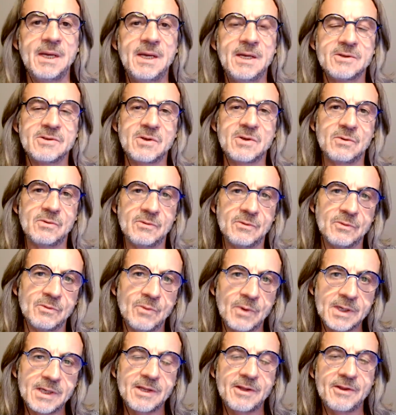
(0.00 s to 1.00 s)
So
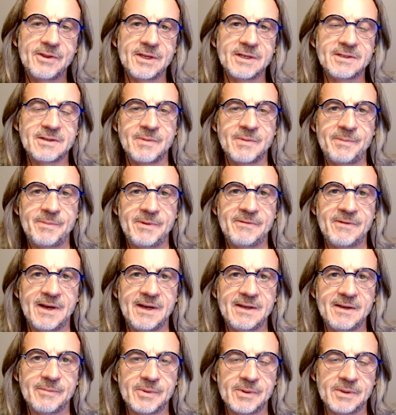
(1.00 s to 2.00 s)
one of the things that might be
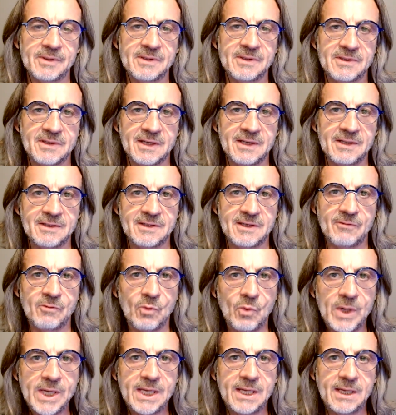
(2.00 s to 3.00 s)
valuable is is if
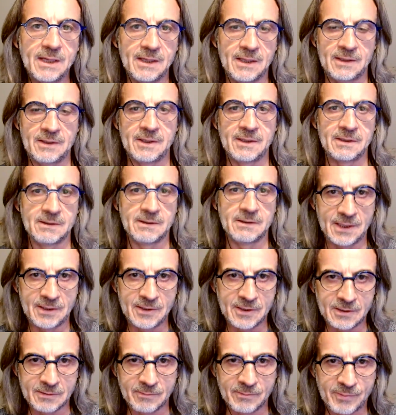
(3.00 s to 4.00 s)
we in the in
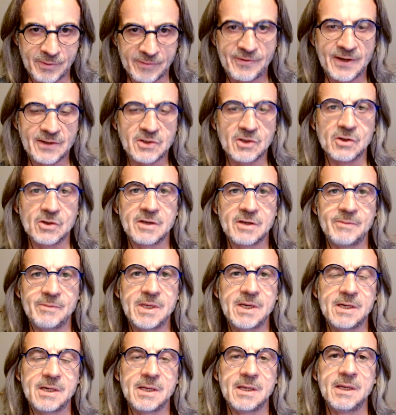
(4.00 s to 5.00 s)
the professional
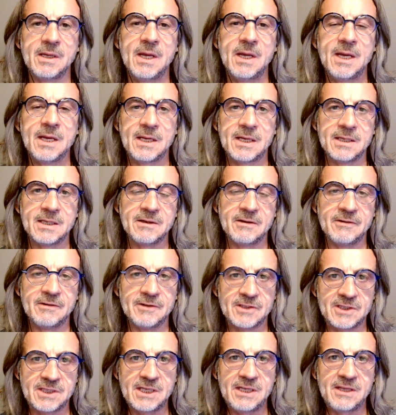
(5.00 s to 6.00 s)
community can
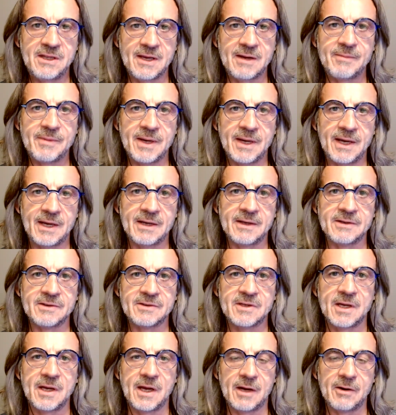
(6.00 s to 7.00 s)
see them as
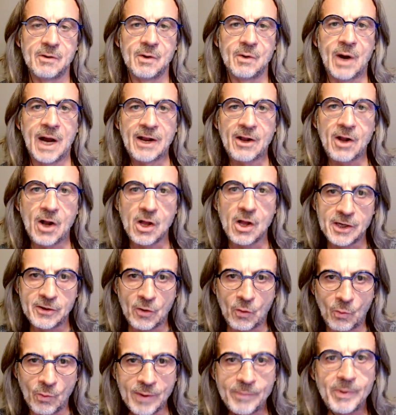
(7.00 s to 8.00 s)
I call it a
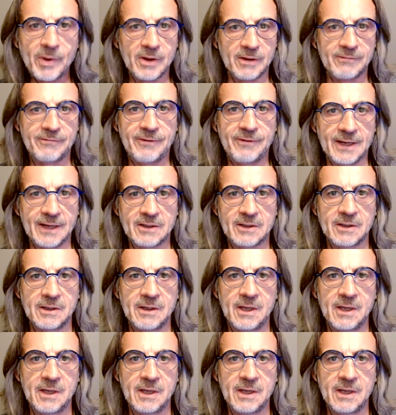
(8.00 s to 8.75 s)
ripple effect.